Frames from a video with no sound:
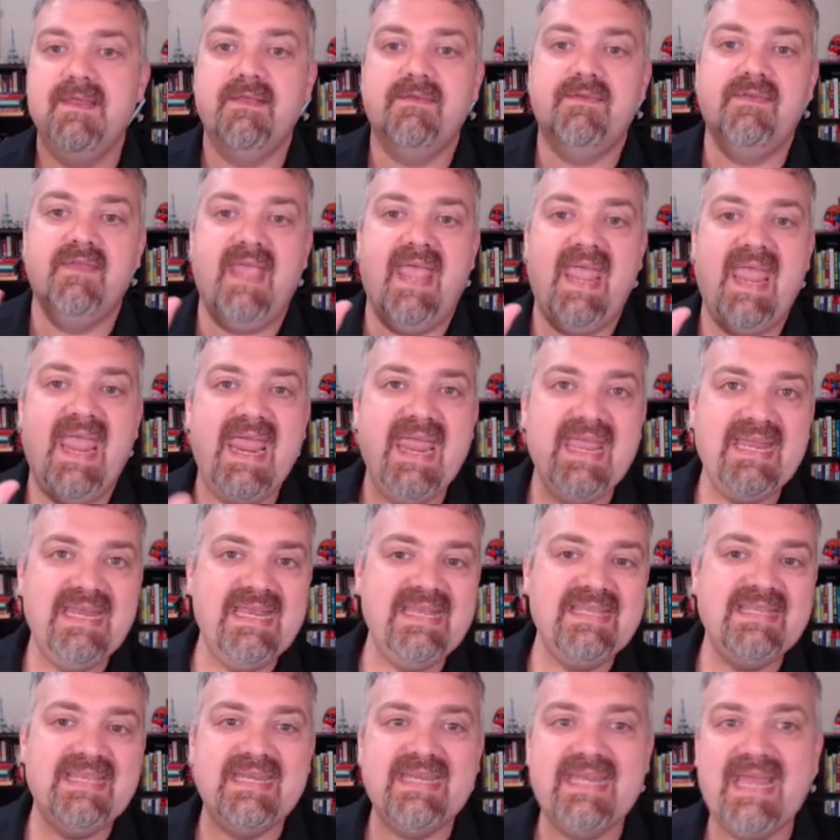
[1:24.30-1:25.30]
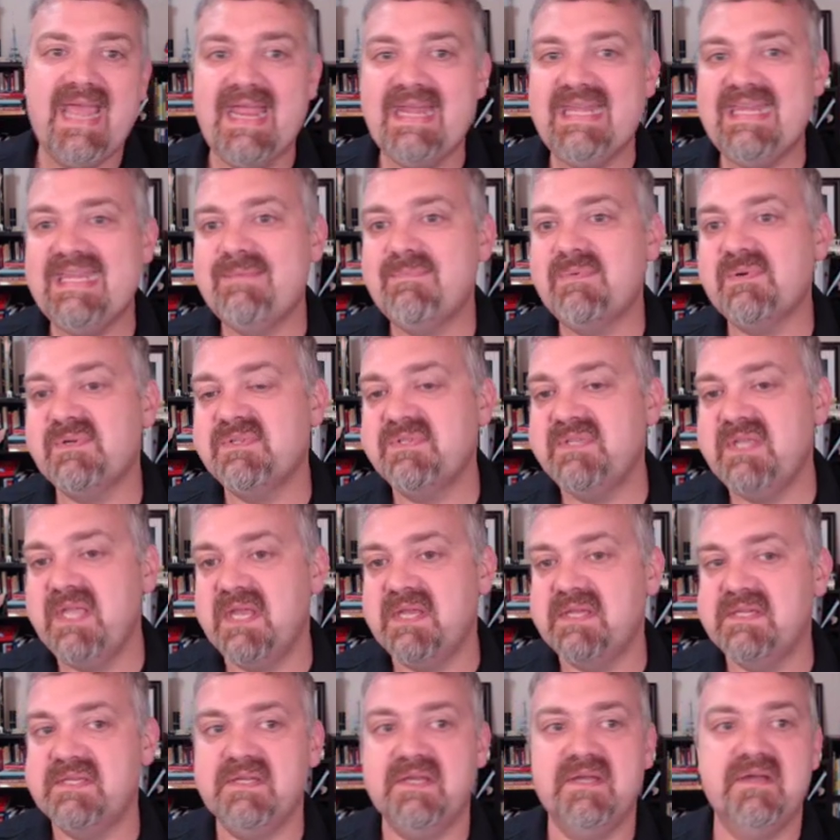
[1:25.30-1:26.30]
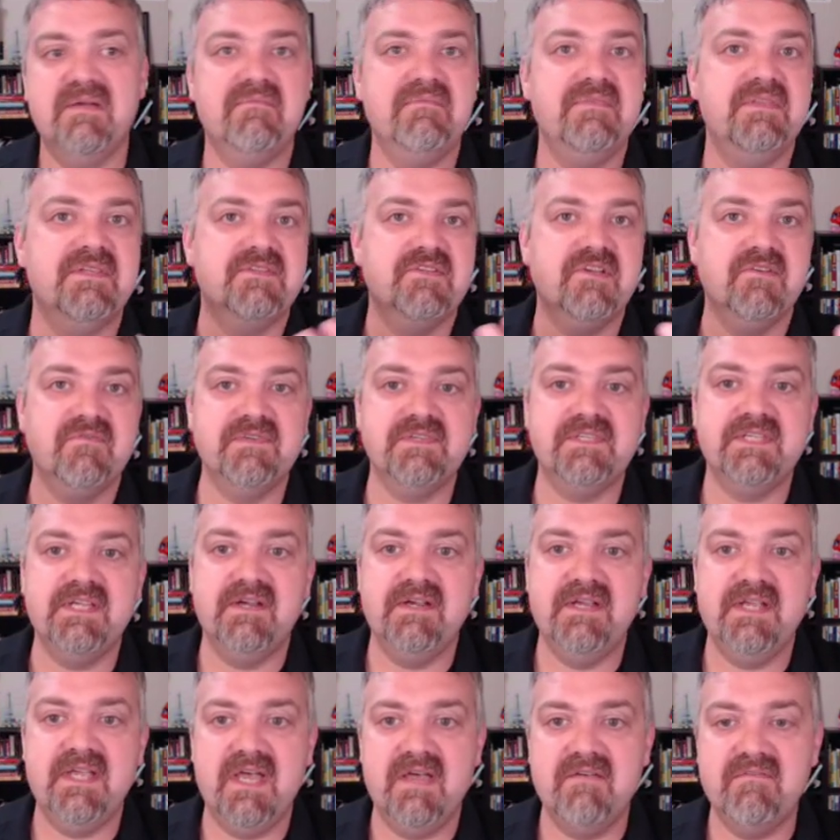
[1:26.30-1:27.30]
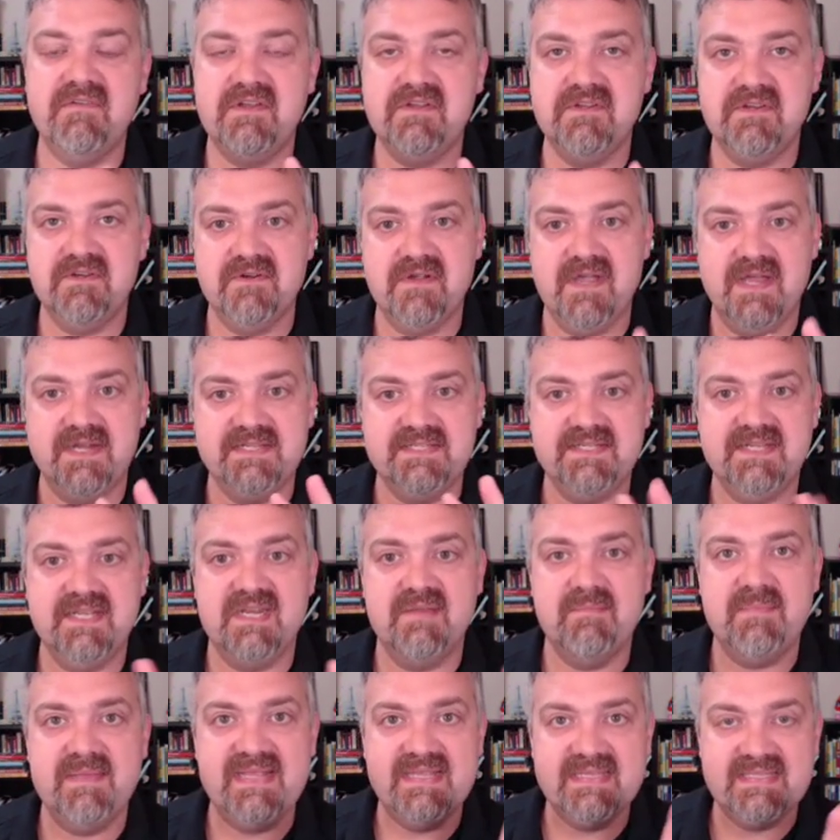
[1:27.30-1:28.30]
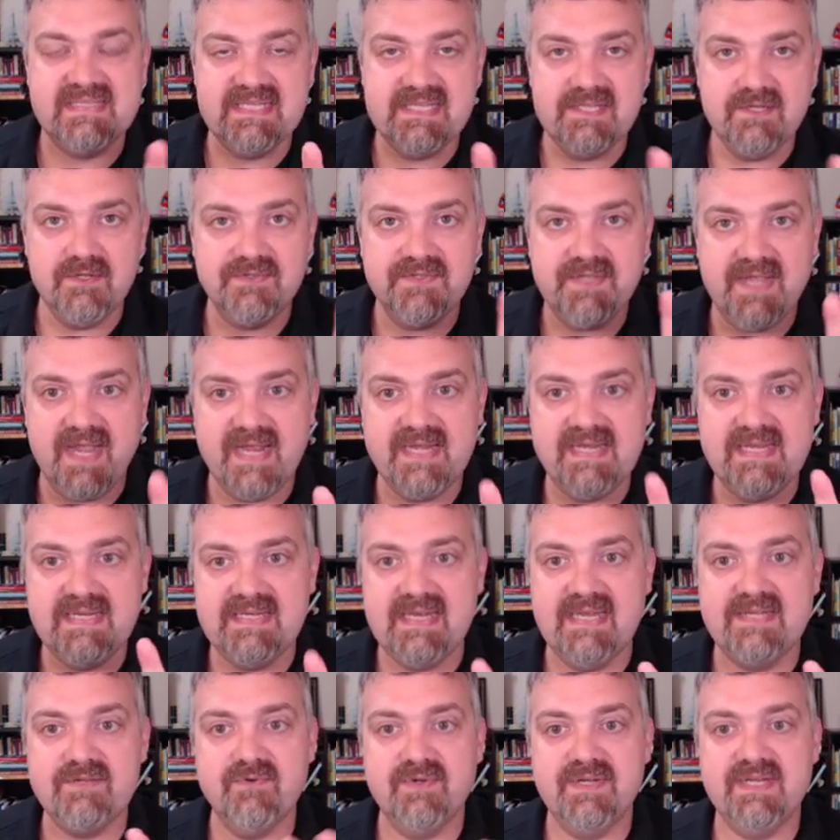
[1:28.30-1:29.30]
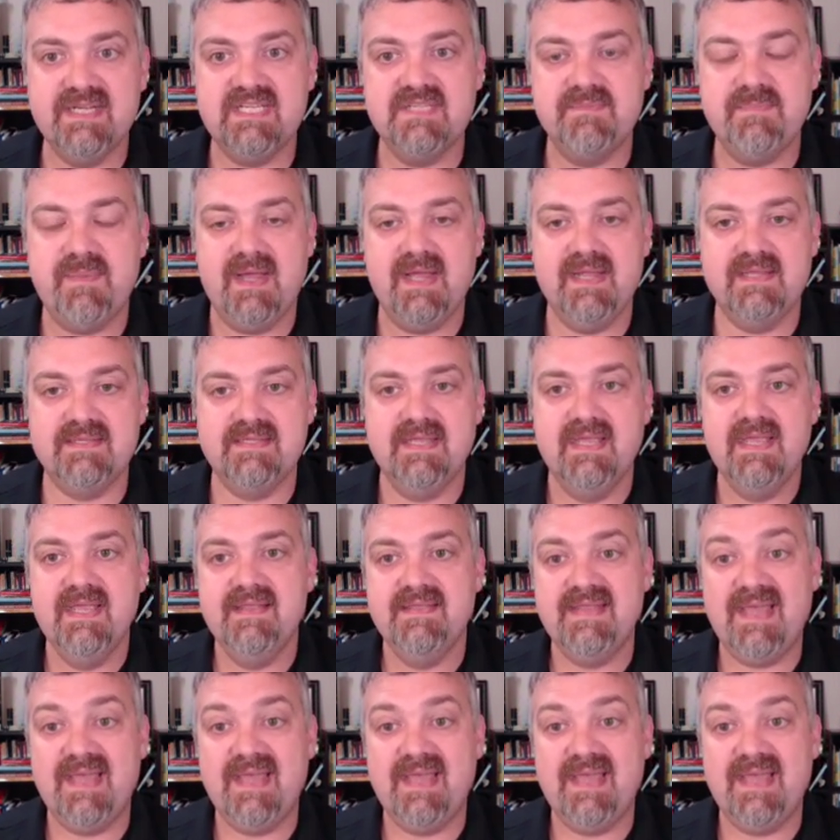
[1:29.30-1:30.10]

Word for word: this 80 to 90% of the surface area of a neuron is going to be these little tiny dendritic spines.